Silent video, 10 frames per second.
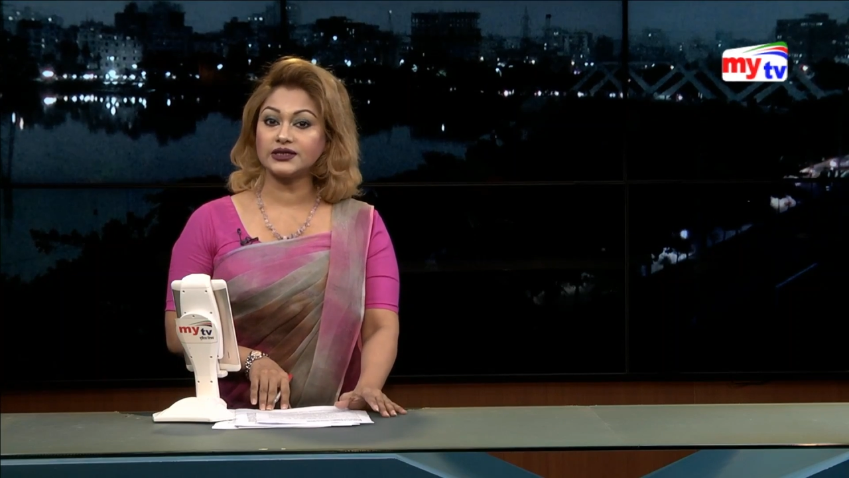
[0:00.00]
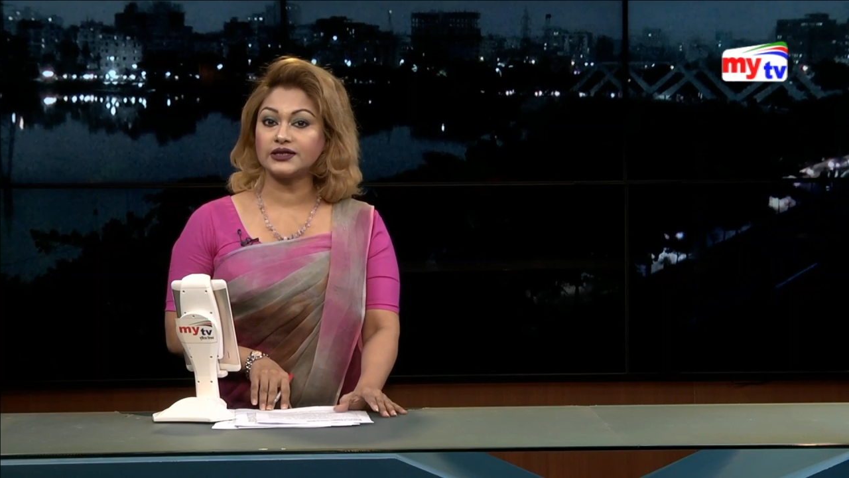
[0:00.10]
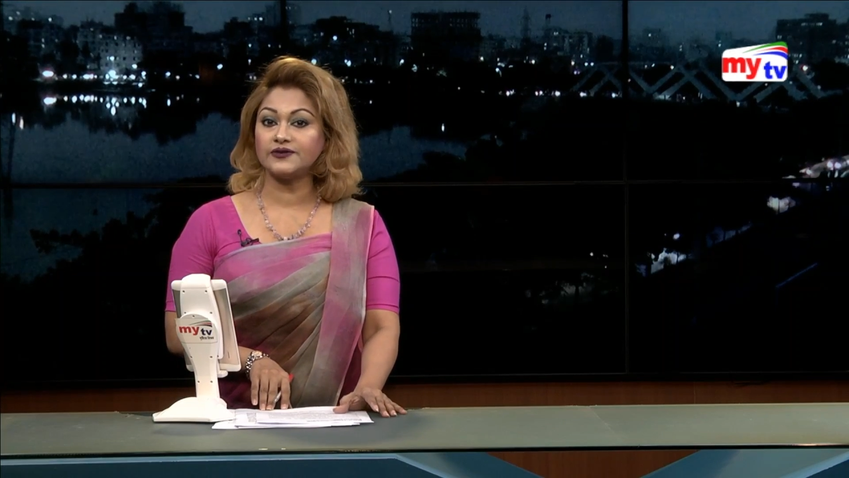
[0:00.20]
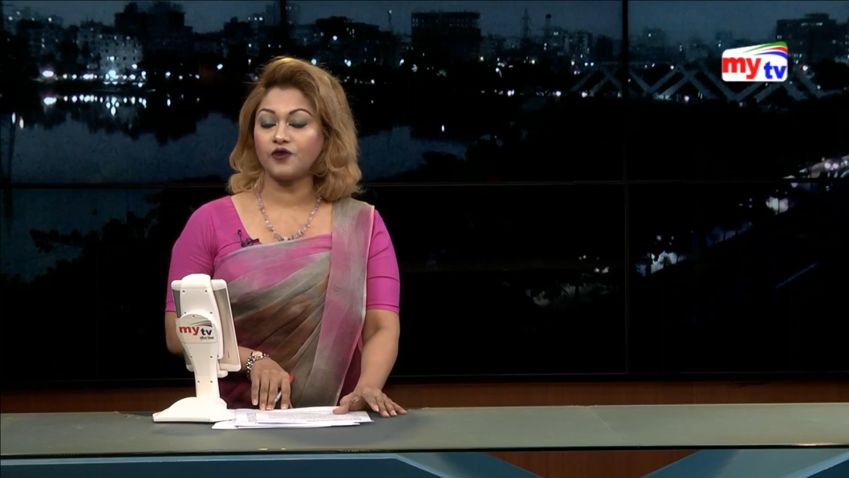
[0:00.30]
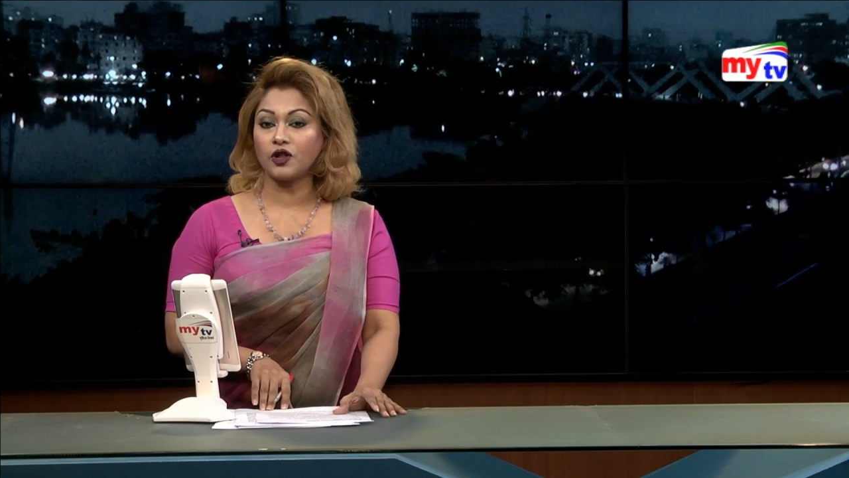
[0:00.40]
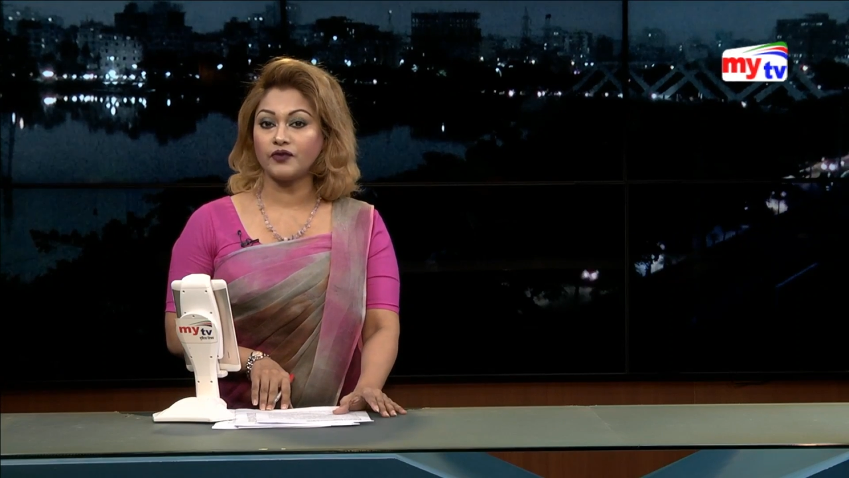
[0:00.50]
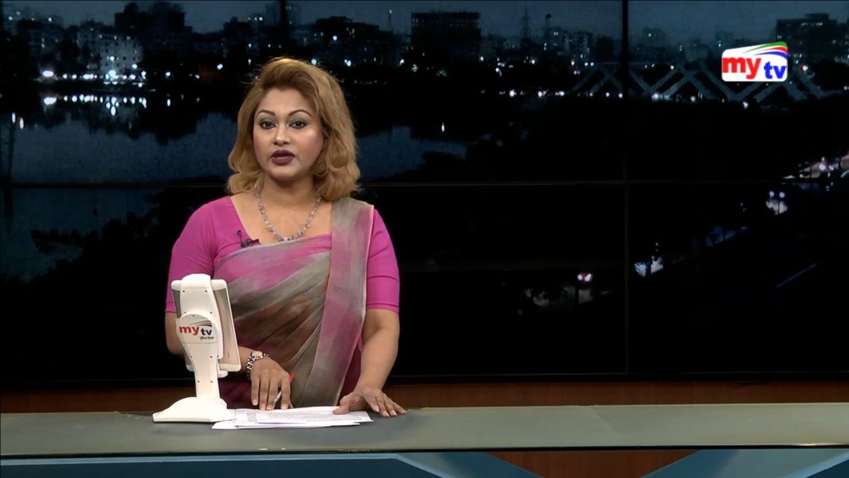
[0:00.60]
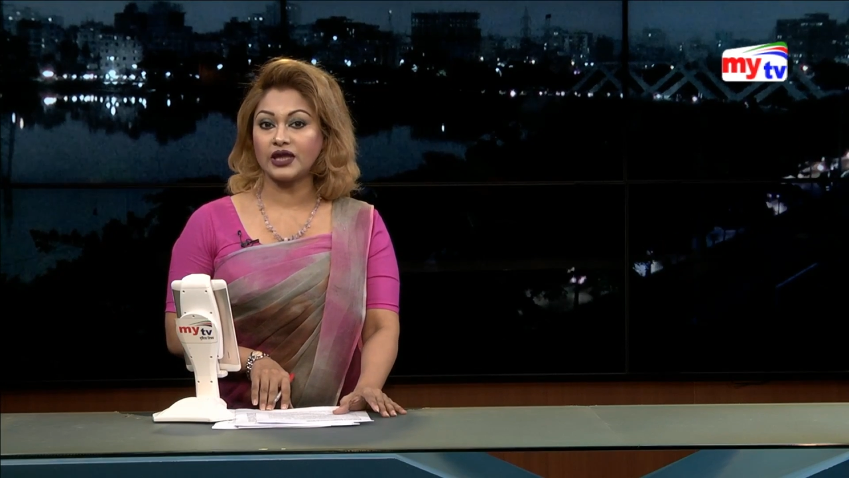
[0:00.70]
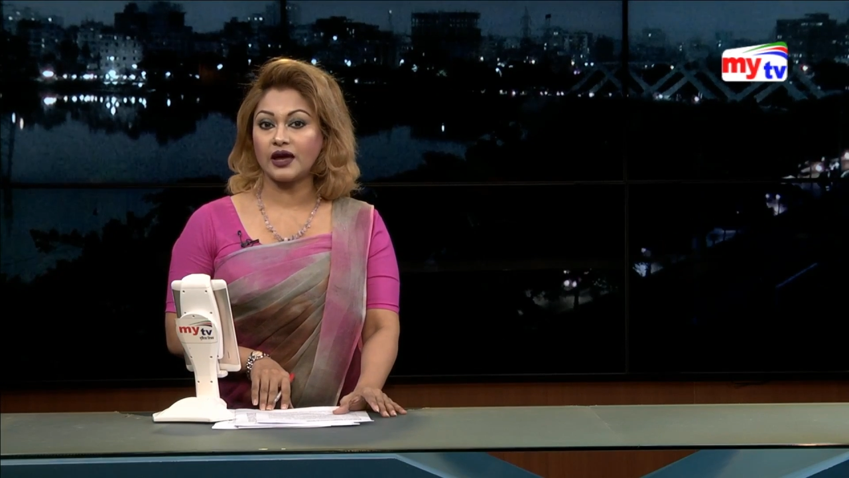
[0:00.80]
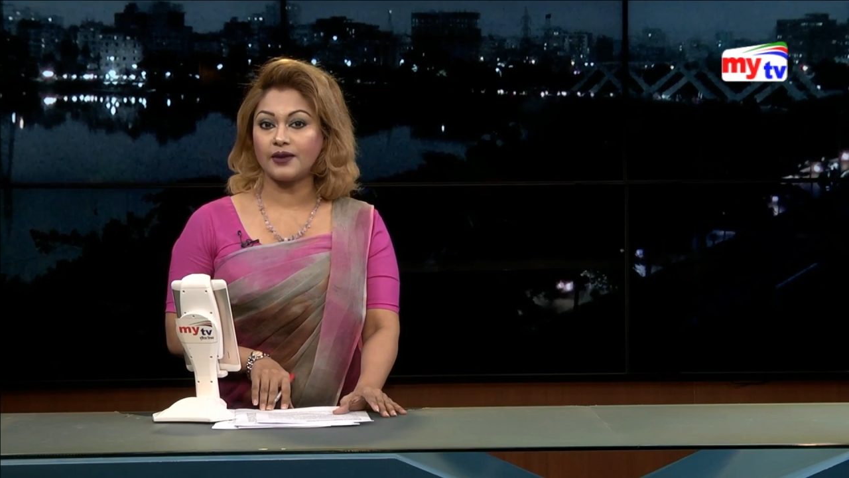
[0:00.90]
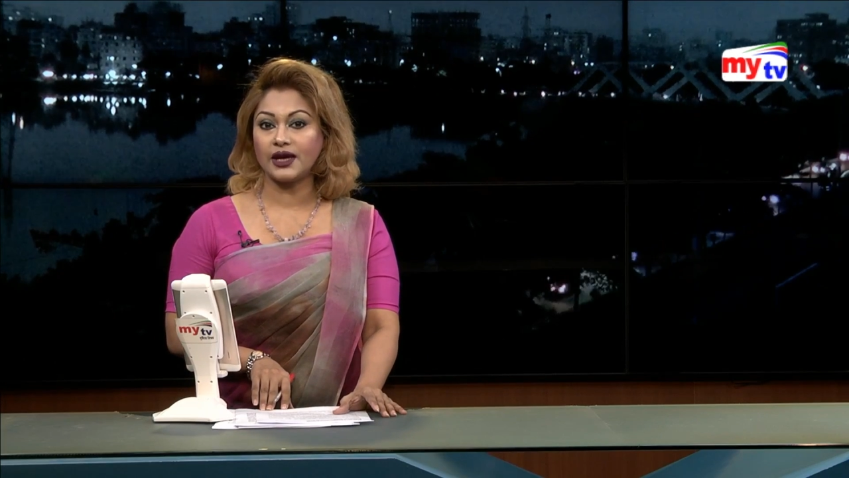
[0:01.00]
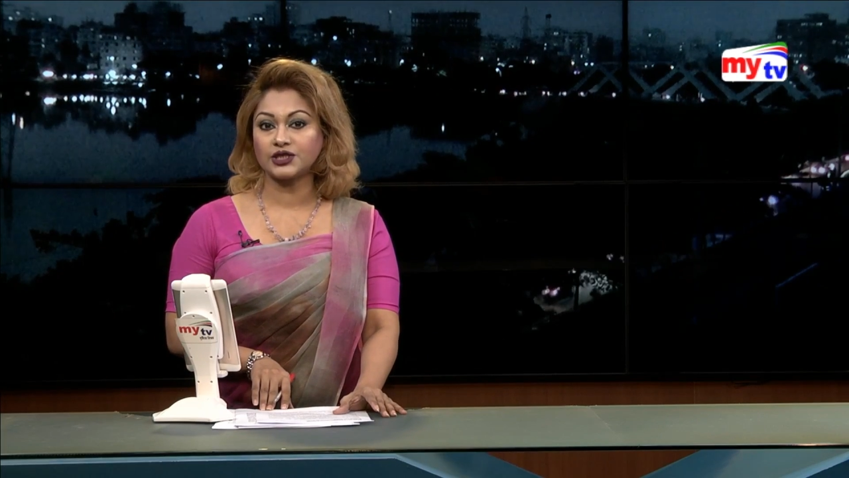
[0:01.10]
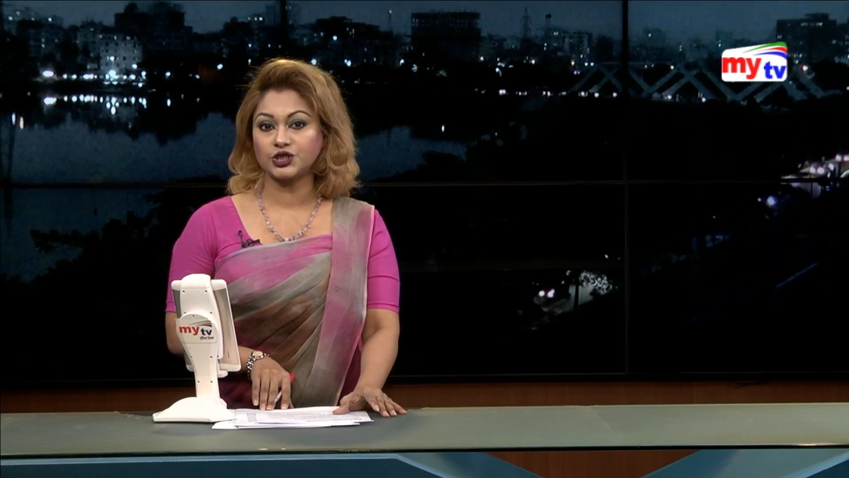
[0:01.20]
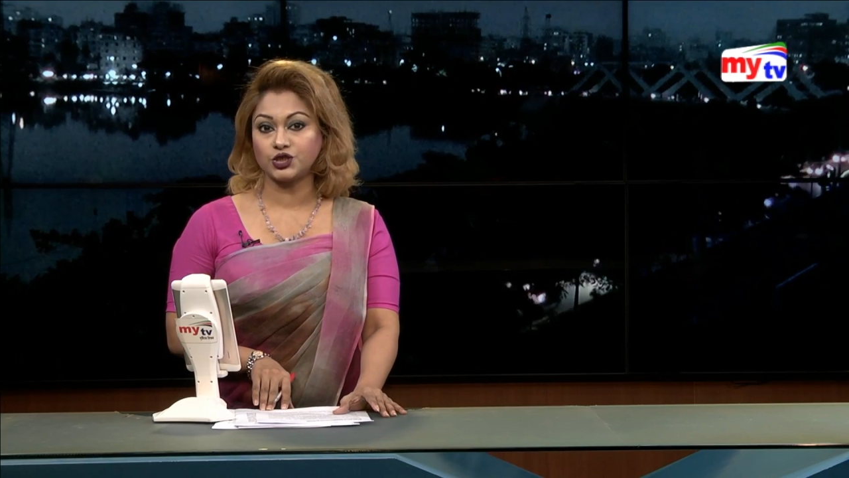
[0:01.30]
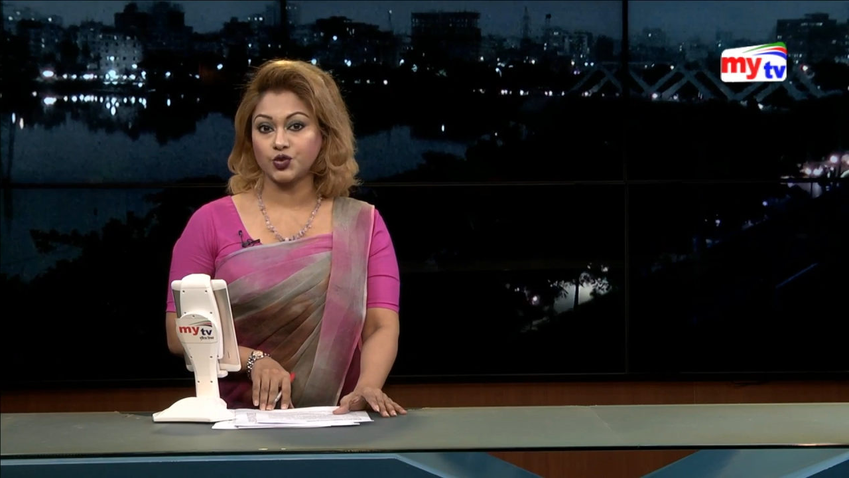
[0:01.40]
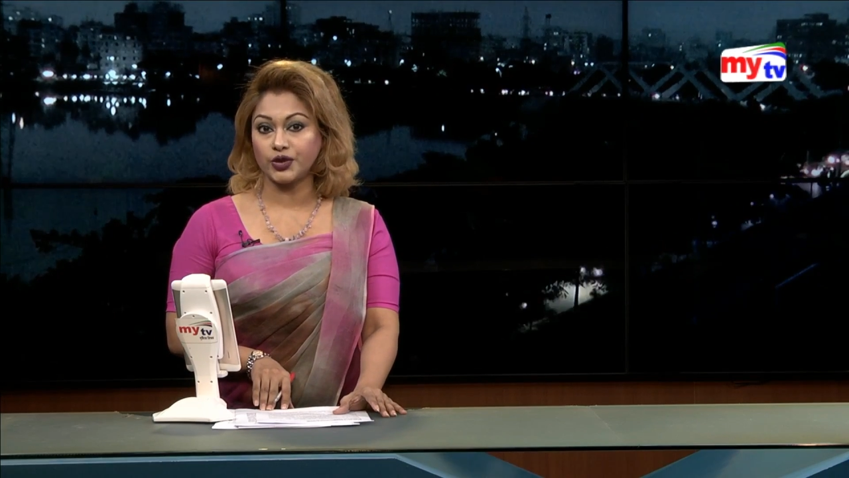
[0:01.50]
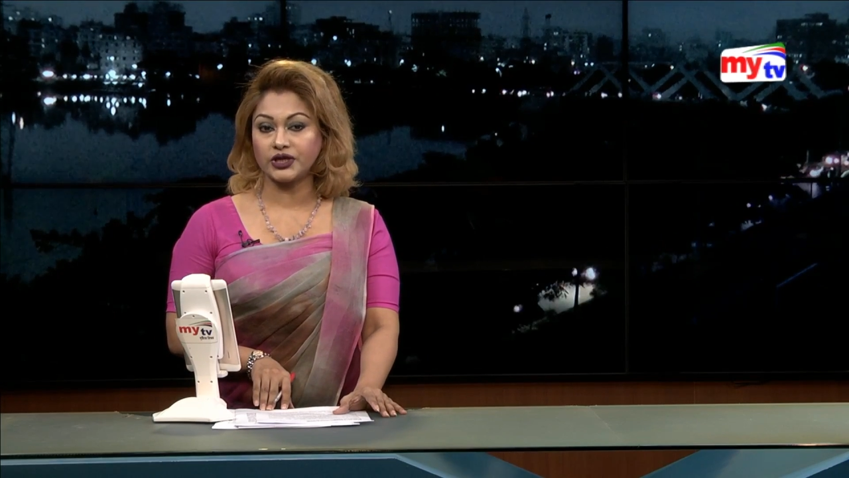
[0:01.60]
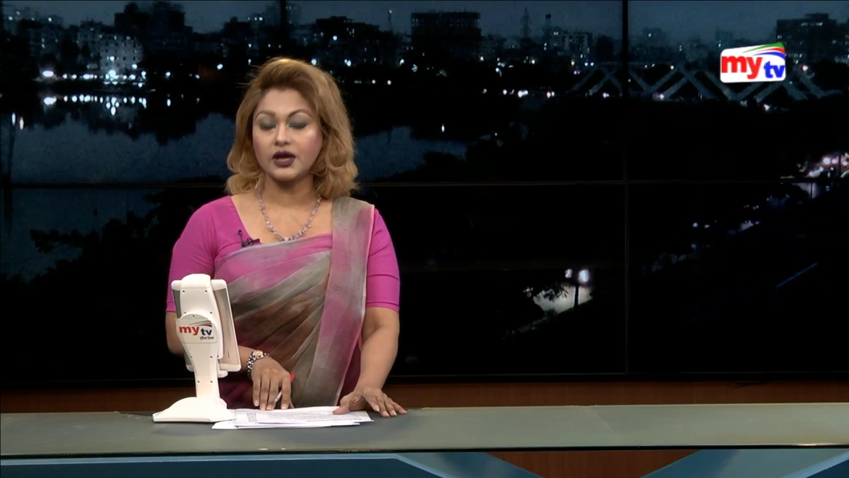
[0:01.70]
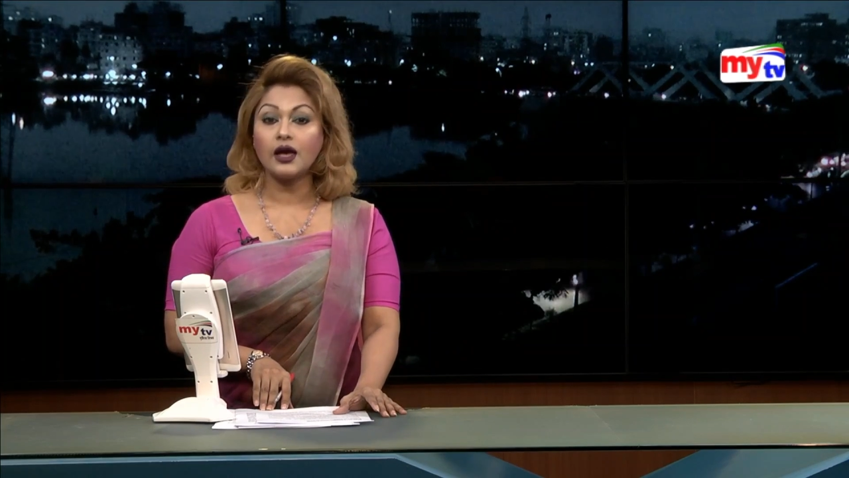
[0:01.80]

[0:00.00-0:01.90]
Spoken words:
involving them as she joined